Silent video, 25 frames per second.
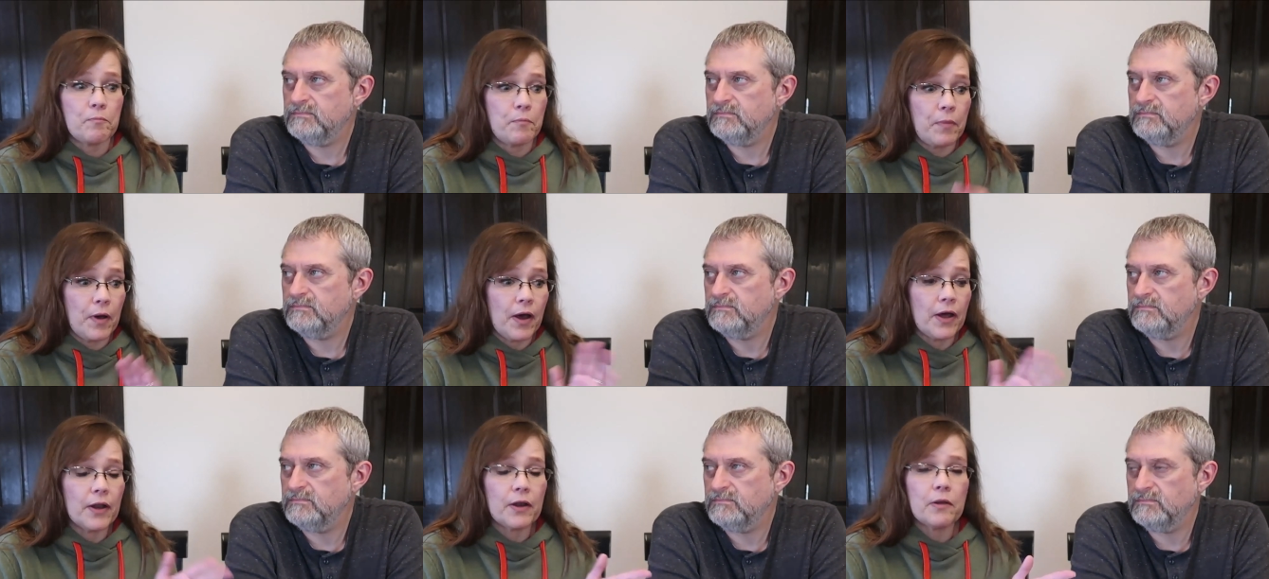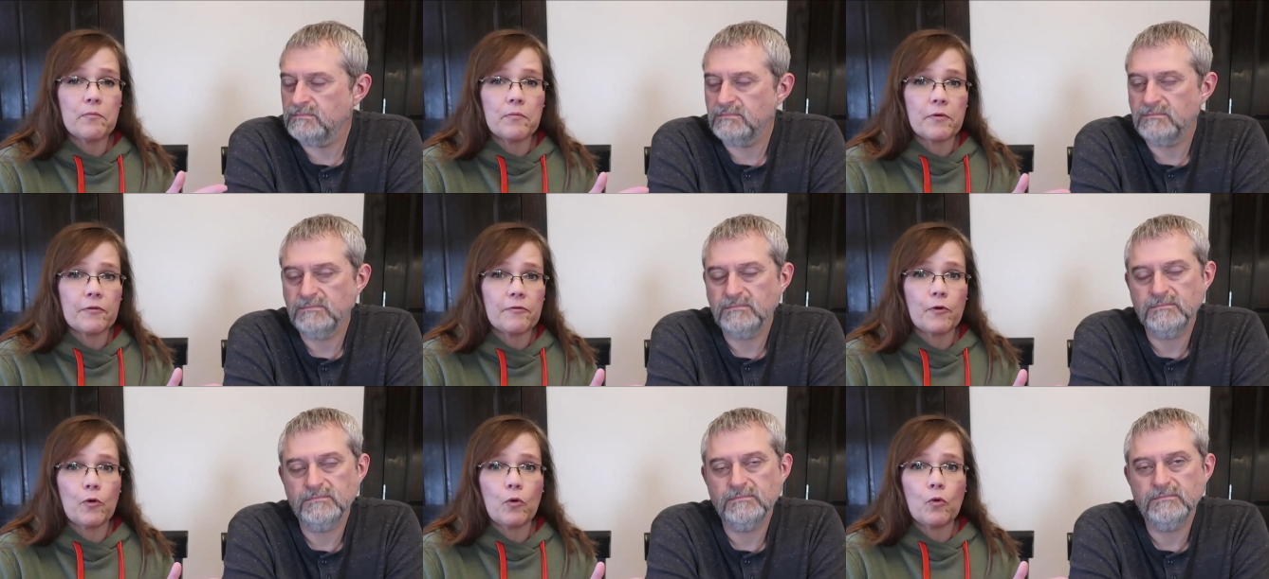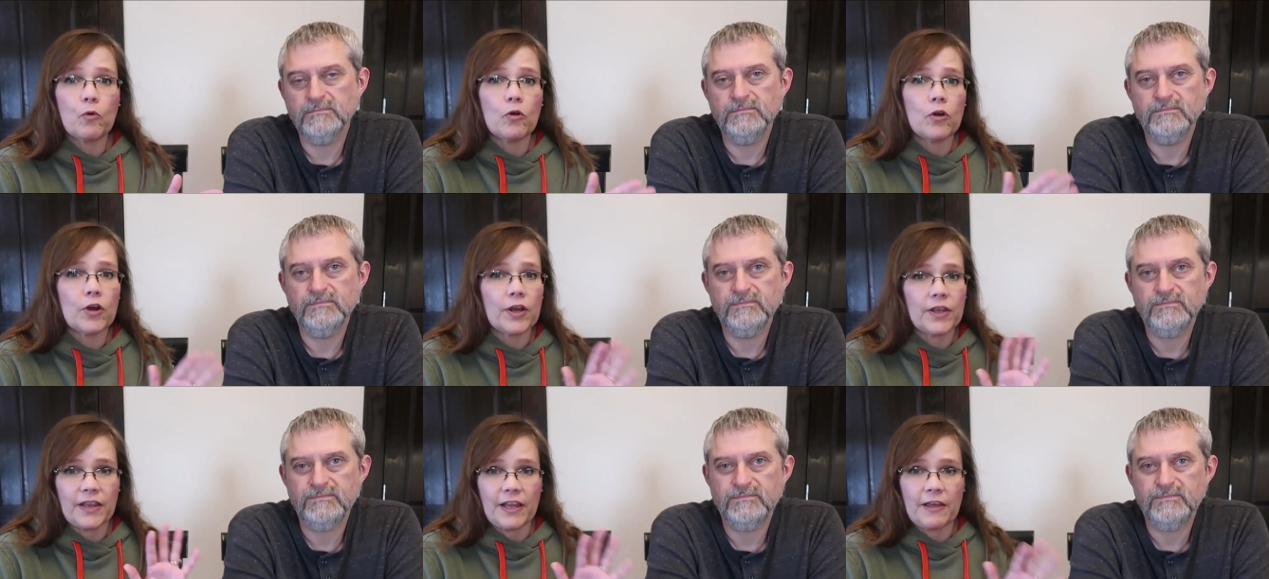Speaker 1: bought them
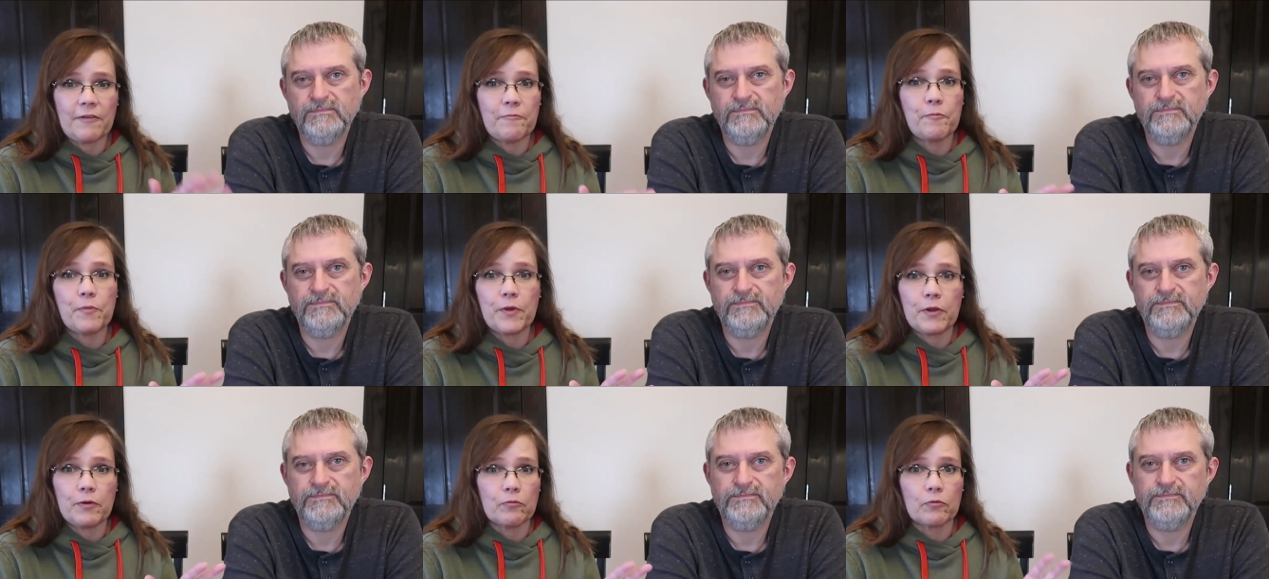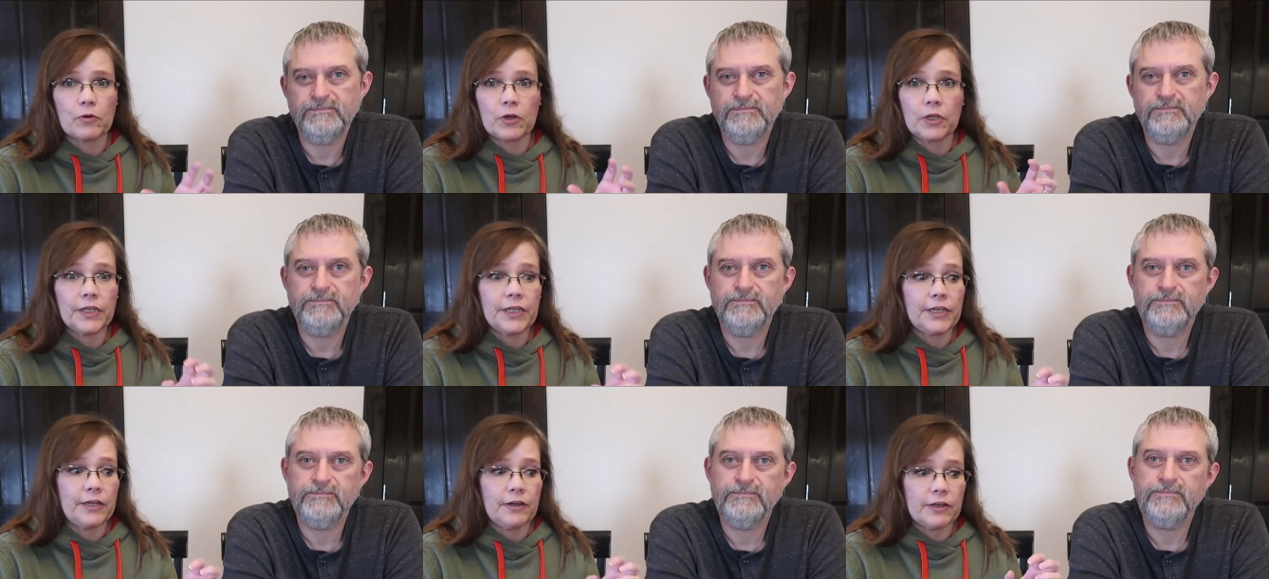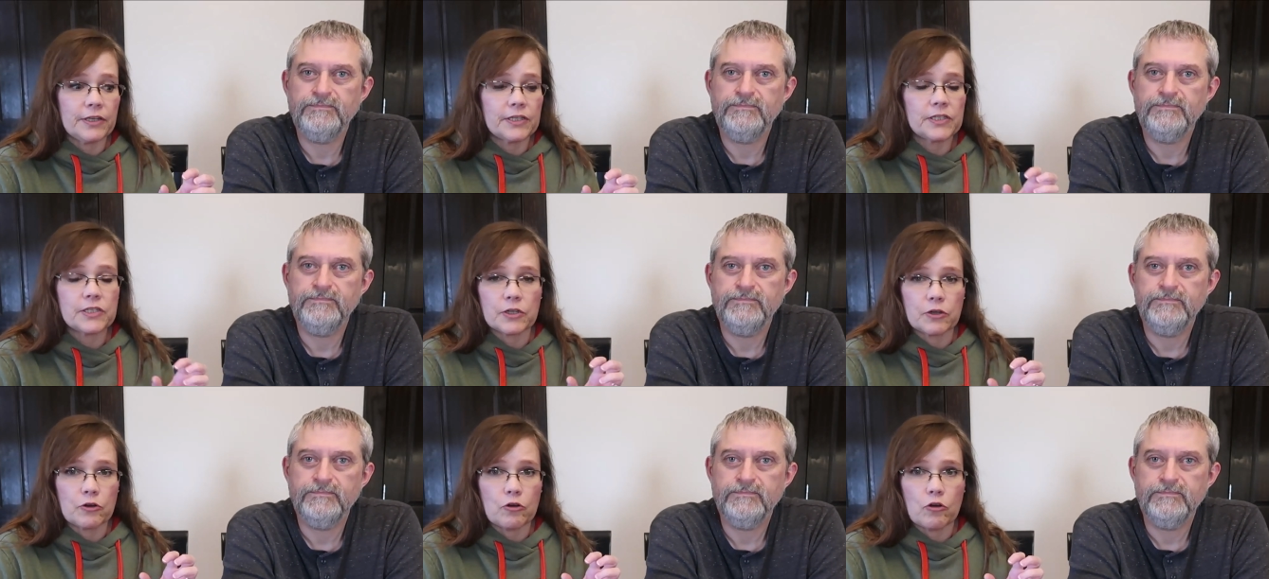before and they've been really
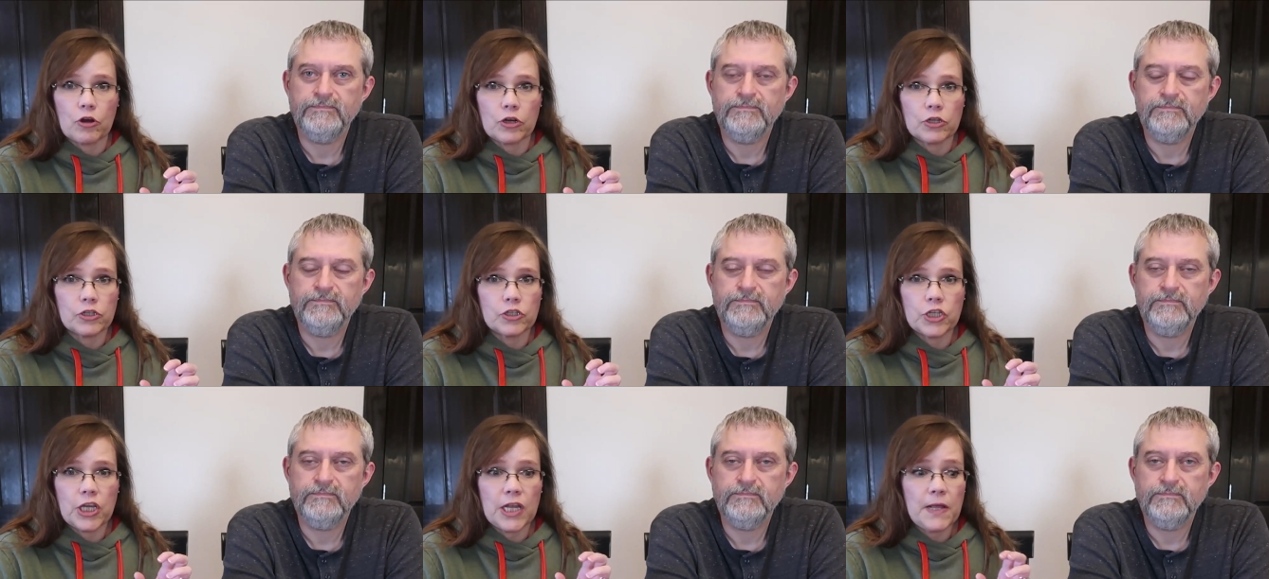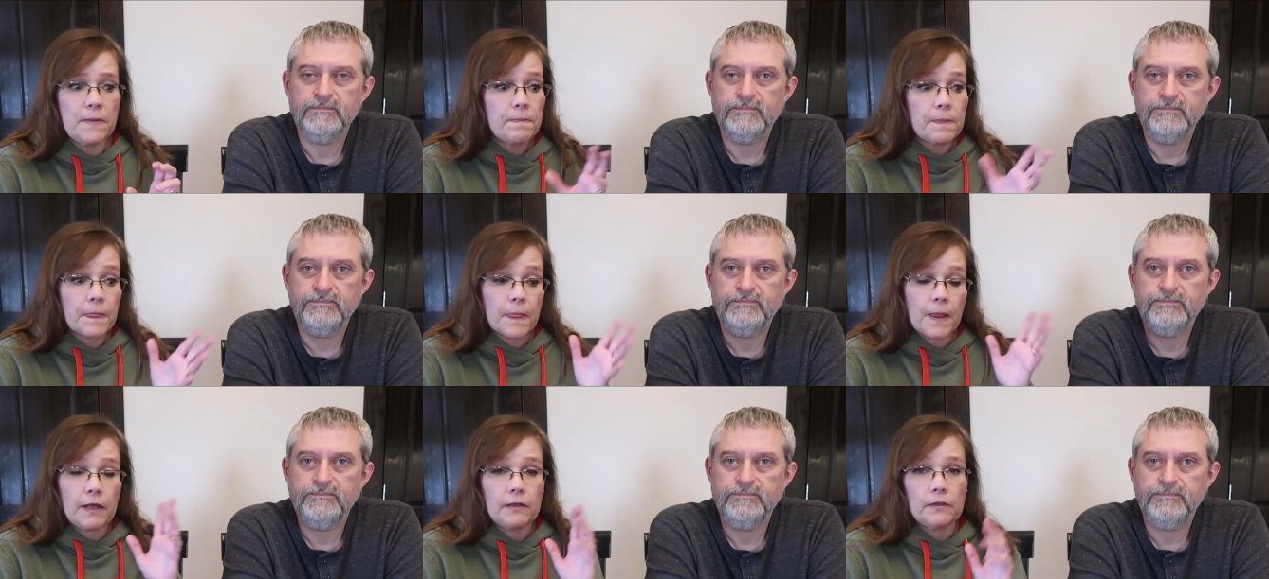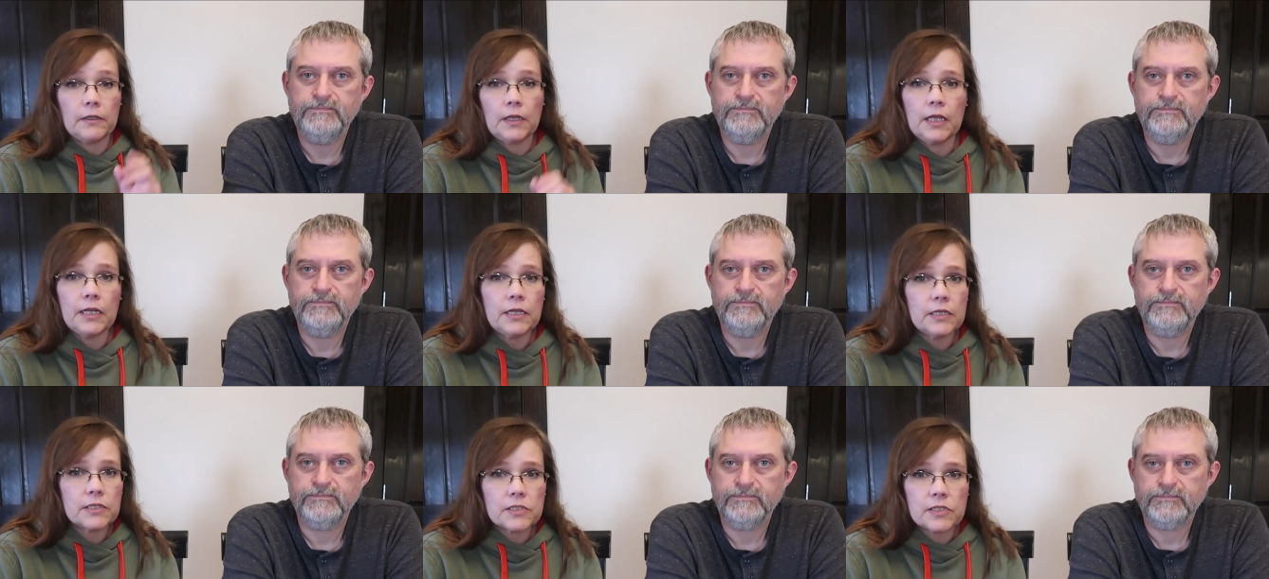nice and crunchy,
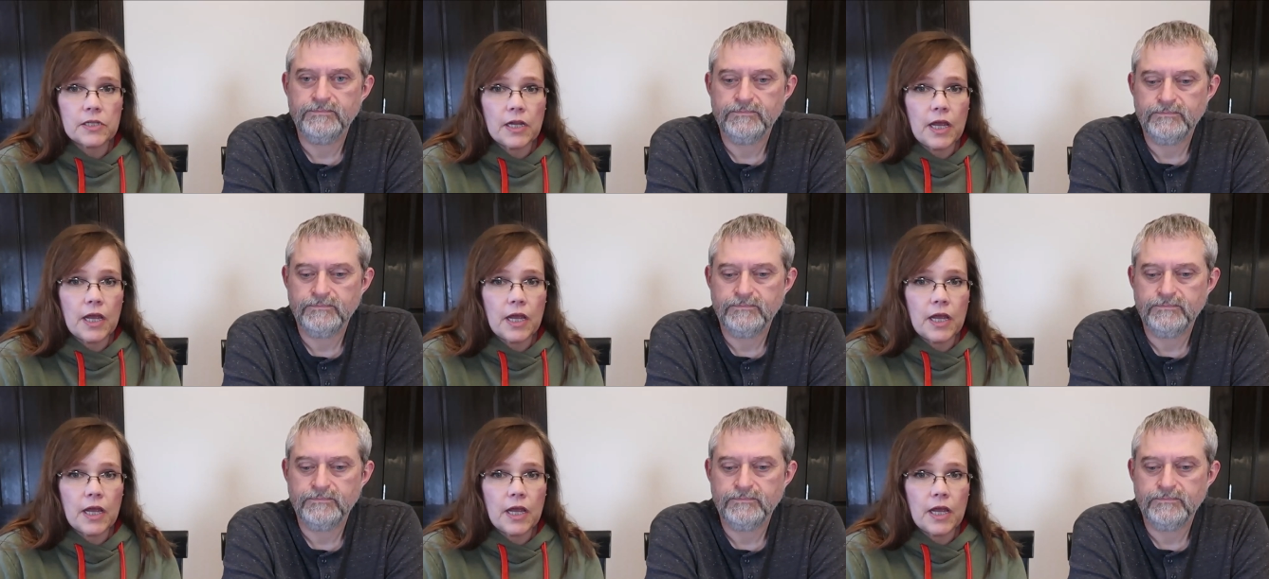let us